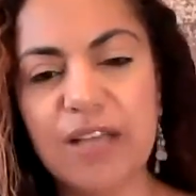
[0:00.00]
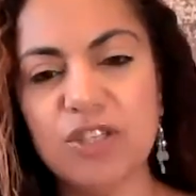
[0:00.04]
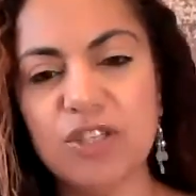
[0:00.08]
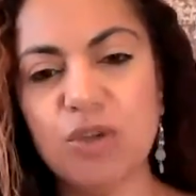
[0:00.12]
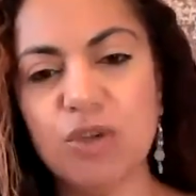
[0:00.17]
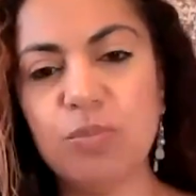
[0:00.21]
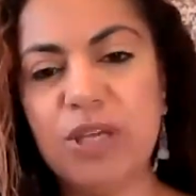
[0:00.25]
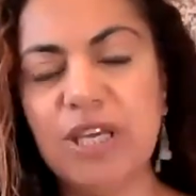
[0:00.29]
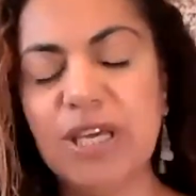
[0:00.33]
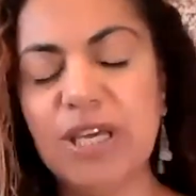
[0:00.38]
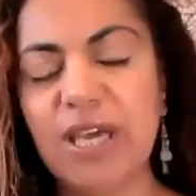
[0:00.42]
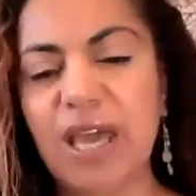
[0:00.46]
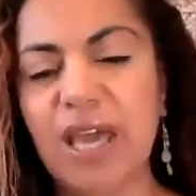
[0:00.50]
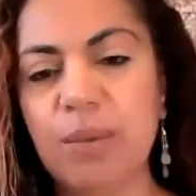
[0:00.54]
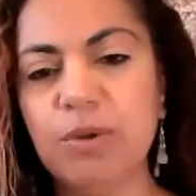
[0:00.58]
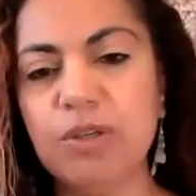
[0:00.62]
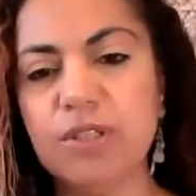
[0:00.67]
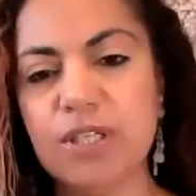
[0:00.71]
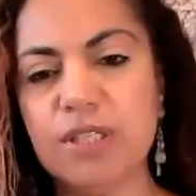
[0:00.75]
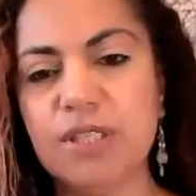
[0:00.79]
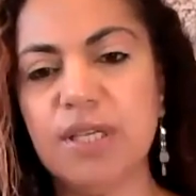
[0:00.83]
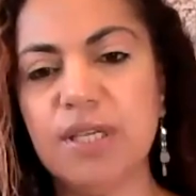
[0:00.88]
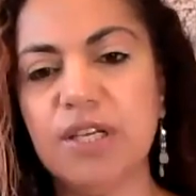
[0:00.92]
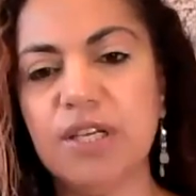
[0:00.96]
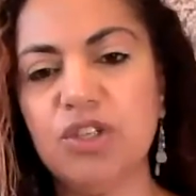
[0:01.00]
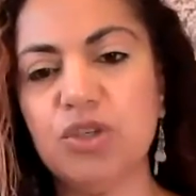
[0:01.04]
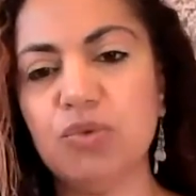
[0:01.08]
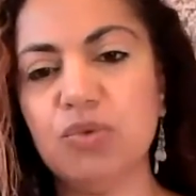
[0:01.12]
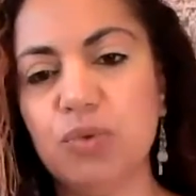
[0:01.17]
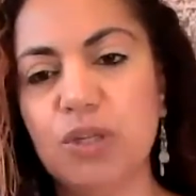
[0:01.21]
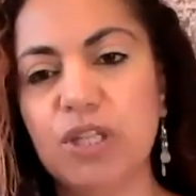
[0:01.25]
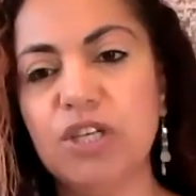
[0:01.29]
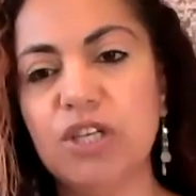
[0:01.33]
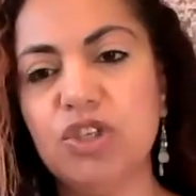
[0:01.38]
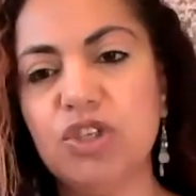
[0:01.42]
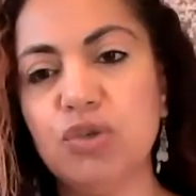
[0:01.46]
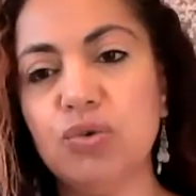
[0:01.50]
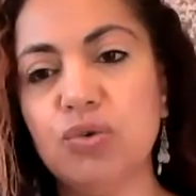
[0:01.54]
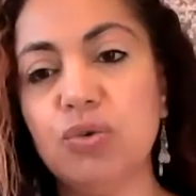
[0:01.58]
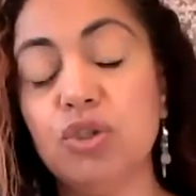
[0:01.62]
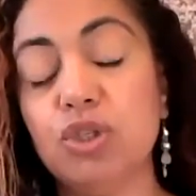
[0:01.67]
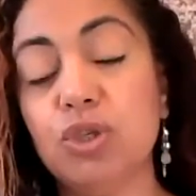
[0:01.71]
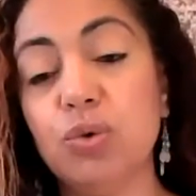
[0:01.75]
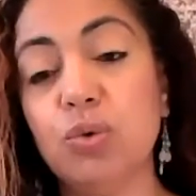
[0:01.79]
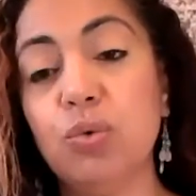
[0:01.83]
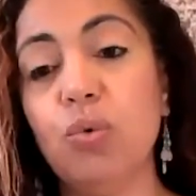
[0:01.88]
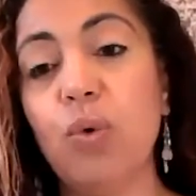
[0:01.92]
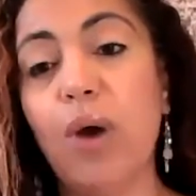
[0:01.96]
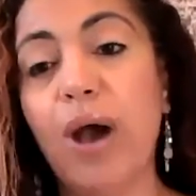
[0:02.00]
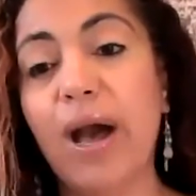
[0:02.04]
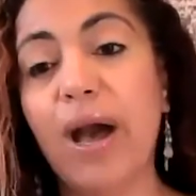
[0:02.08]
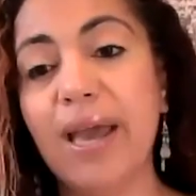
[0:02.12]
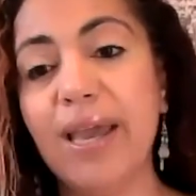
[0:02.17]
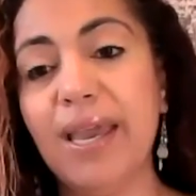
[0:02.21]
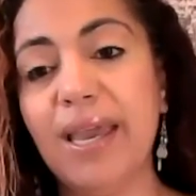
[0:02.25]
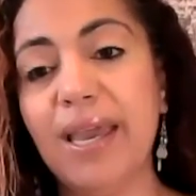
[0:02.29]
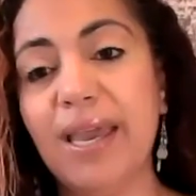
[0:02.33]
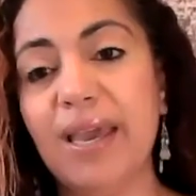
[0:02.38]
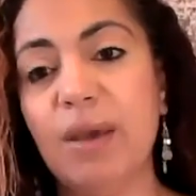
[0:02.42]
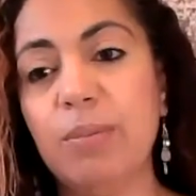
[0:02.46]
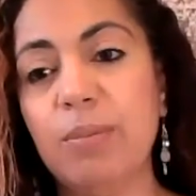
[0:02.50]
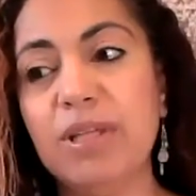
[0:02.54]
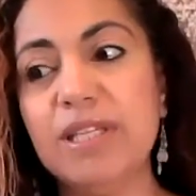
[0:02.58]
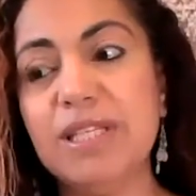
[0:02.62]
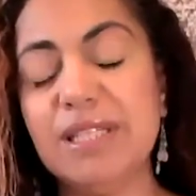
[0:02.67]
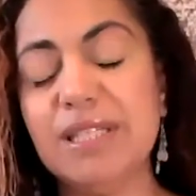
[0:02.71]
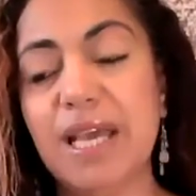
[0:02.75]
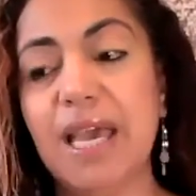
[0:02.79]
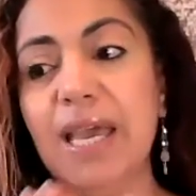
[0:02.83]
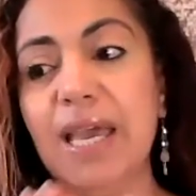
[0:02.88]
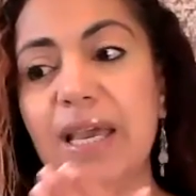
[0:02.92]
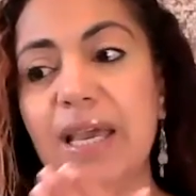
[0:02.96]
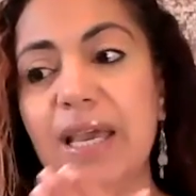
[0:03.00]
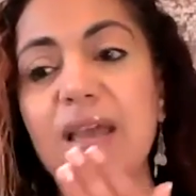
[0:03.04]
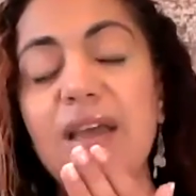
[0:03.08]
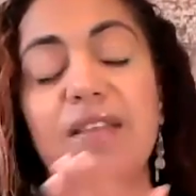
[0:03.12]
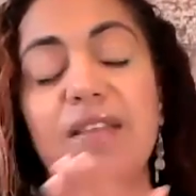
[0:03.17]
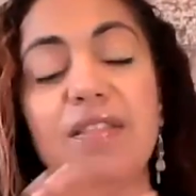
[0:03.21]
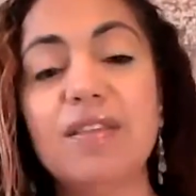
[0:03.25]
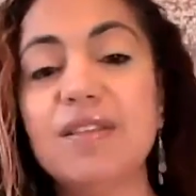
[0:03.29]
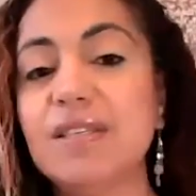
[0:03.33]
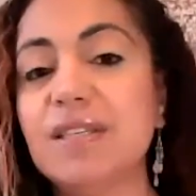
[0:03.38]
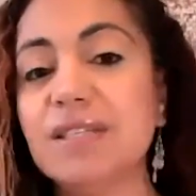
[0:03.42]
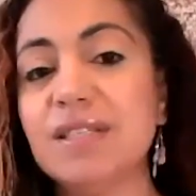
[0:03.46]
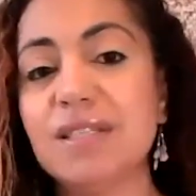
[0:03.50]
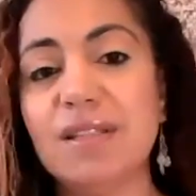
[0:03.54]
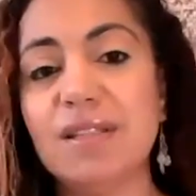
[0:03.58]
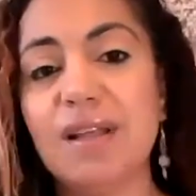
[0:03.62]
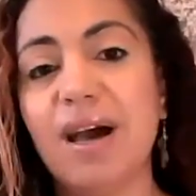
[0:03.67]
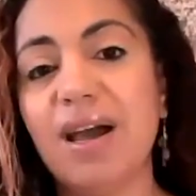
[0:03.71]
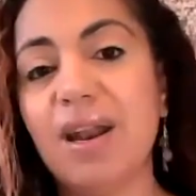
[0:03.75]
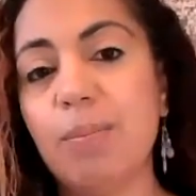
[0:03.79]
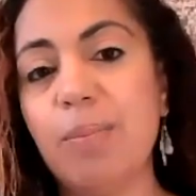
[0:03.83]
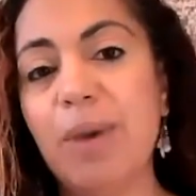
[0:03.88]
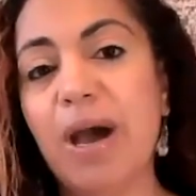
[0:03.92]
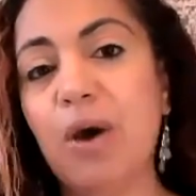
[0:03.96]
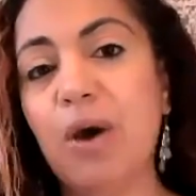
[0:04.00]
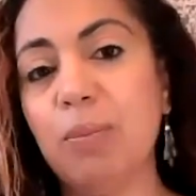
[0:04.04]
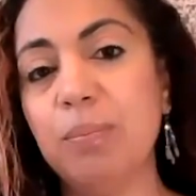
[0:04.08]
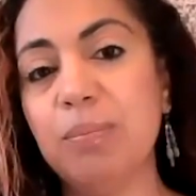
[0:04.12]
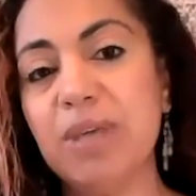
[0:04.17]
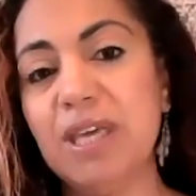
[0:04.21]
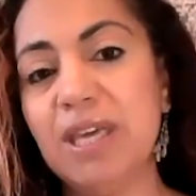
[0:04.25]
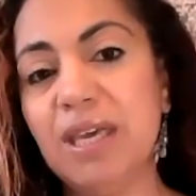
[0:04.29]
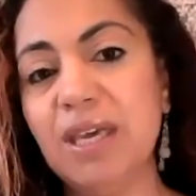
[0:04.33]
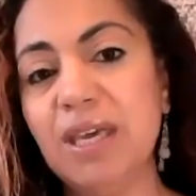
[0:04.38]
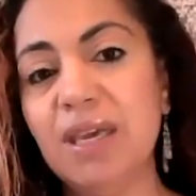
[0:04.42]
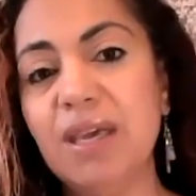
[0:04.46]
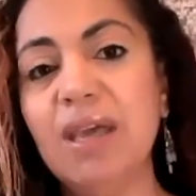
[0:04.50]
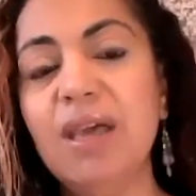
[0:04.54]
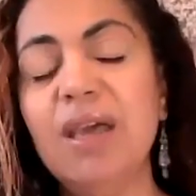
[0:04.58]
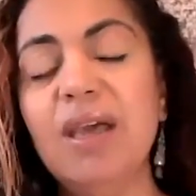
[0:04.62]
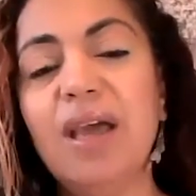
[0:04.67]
So being able to stay really true to who I am and saying, this is not about me,